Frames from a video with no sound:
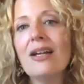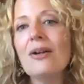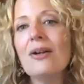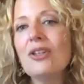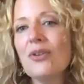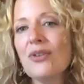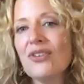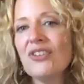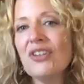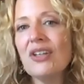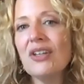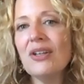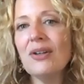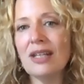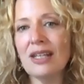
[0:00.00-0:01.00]
you'll
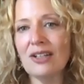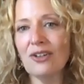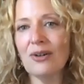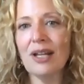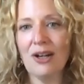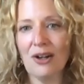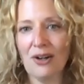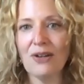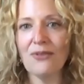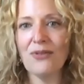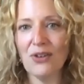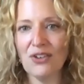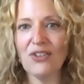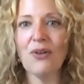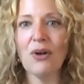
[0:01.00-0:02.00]
see in your area,
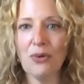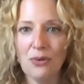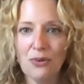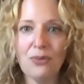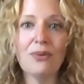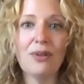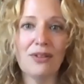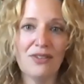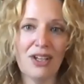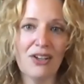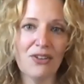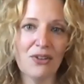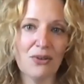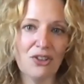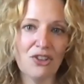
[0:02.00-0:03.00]
first of all, who
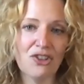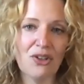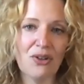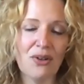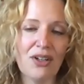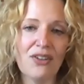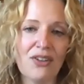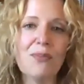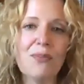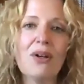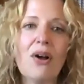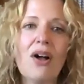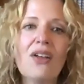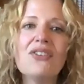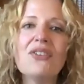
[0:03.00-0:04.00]
takes your insurance, but
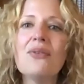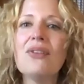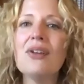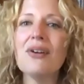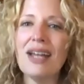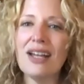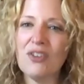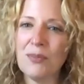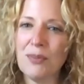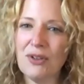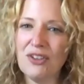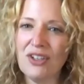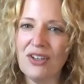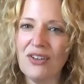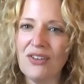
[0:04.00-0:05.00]
also their
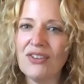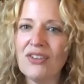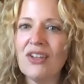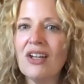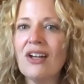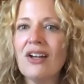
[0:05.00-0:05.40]
expertise.